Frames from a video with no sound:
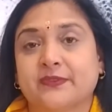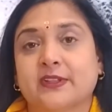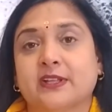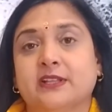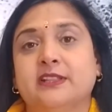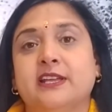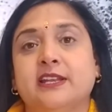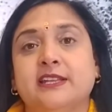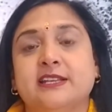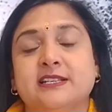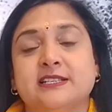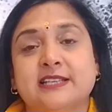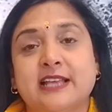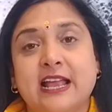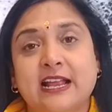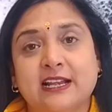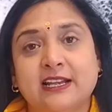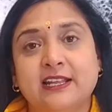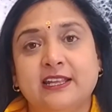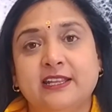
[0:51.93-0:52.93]
then
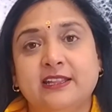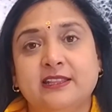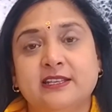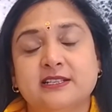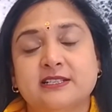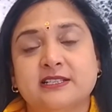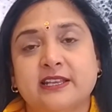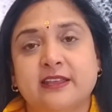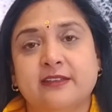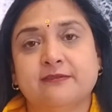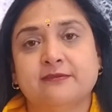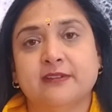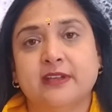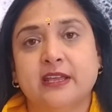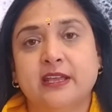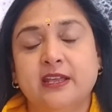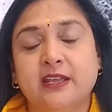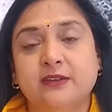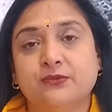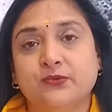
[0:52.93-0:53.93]
exactly in the same
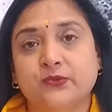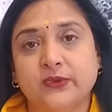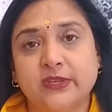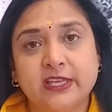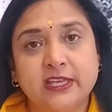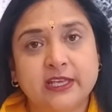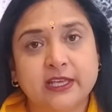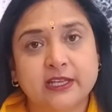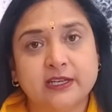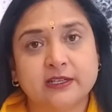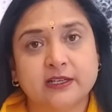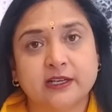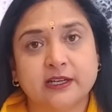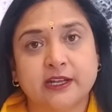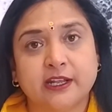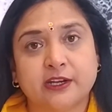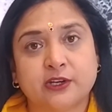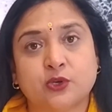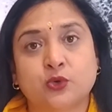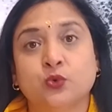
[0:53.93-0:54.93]
way, we can
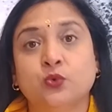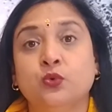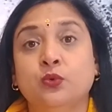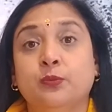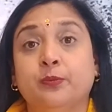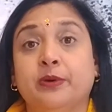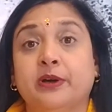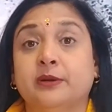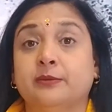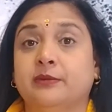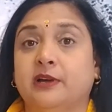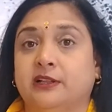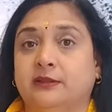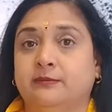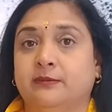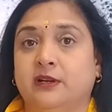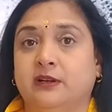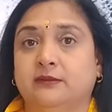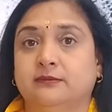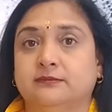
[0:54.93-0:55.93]
connect to
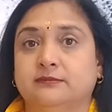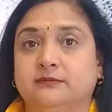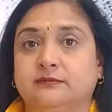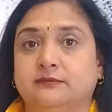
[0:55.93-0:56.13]
Paramatma.